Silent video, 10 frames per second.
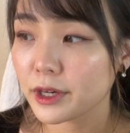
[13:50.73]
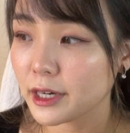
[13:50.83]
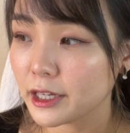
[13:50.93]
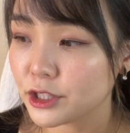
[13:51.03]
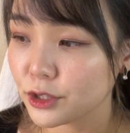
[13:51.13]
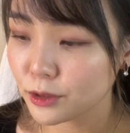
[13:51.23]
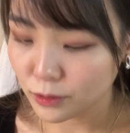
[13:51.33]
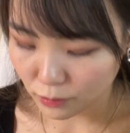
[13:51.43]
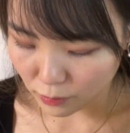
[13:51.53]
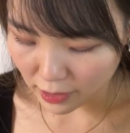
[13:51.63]
did I do?
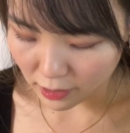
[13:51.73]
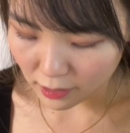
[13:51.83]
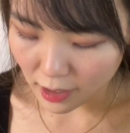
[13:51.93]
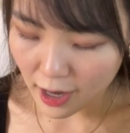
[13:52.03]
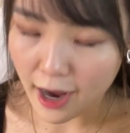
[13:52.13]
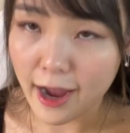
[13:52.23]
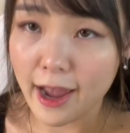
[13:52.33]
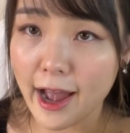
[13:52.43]
Well, I